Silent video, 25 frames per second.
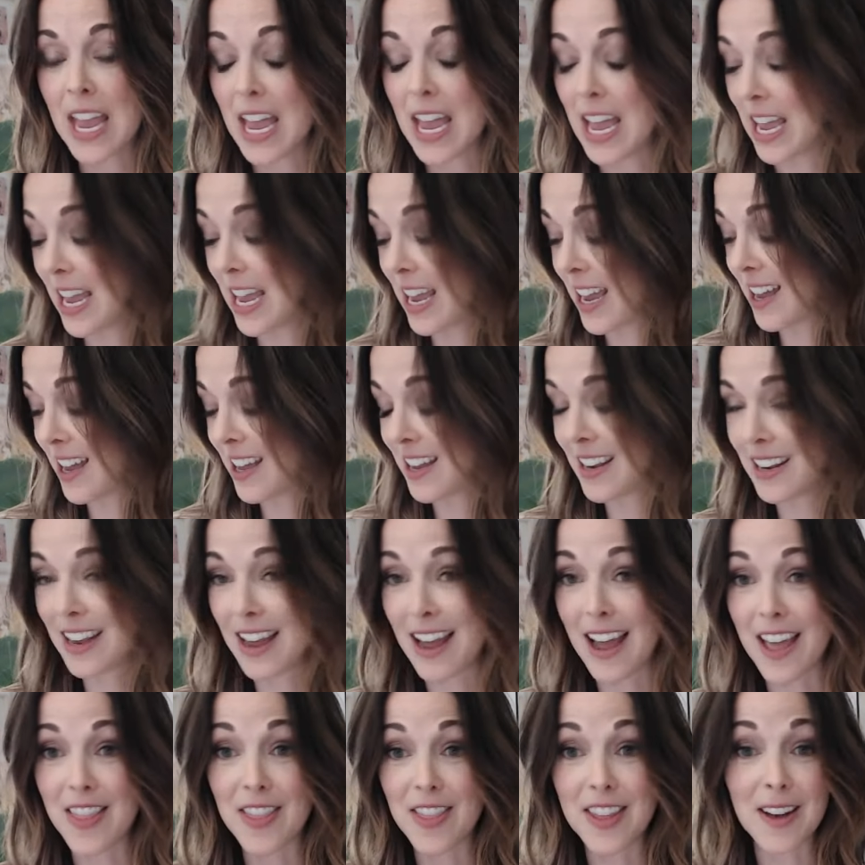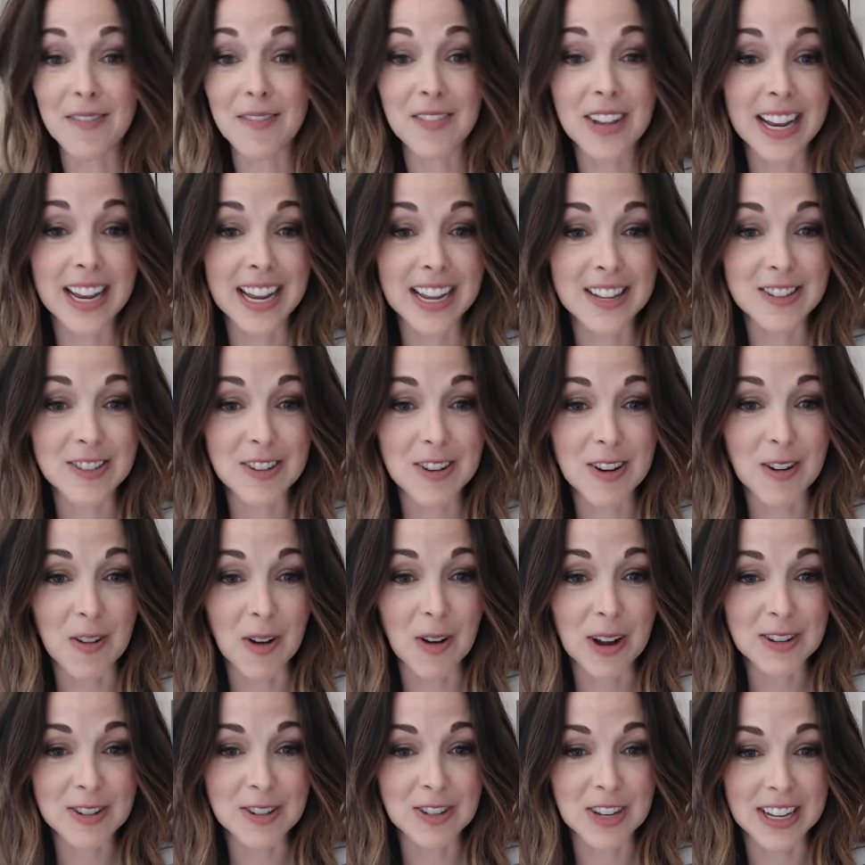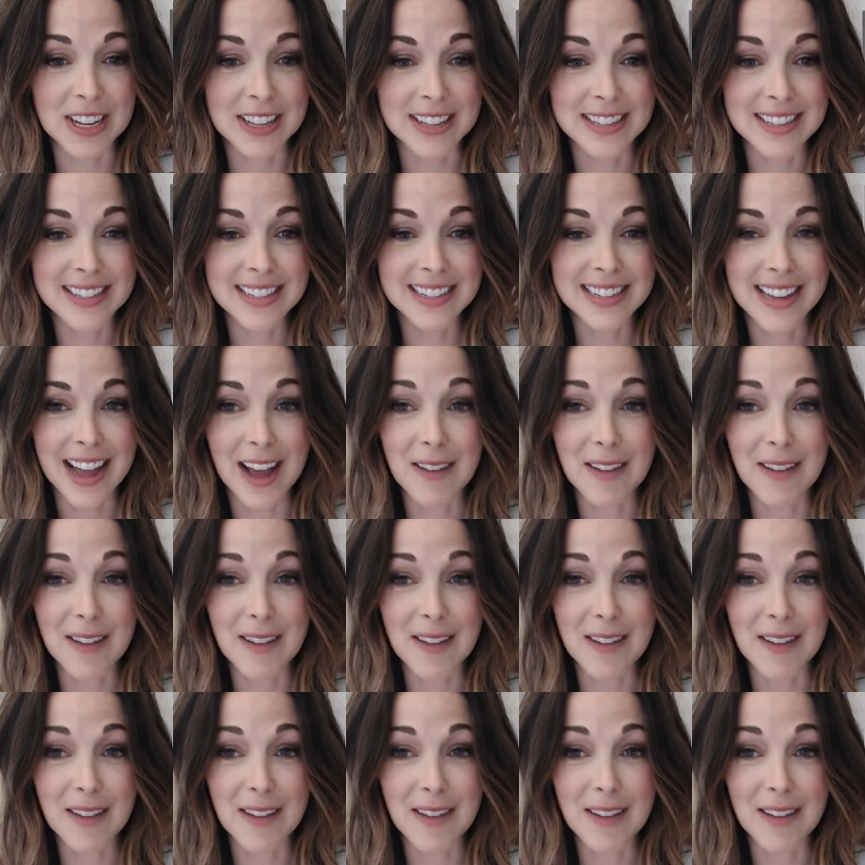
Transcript: and then I'm going to answer your questions.